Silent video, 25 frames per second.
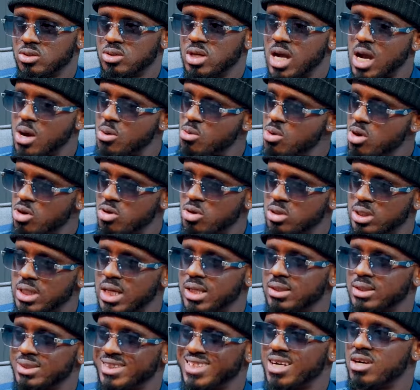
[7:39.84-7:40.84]
So I work on
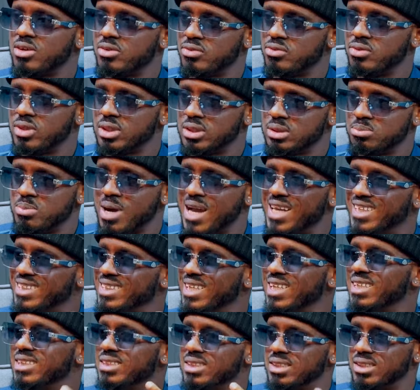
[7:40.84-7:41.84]
that sound first, my
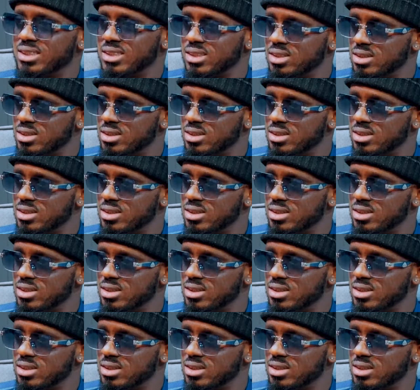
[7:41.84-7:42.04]
identity.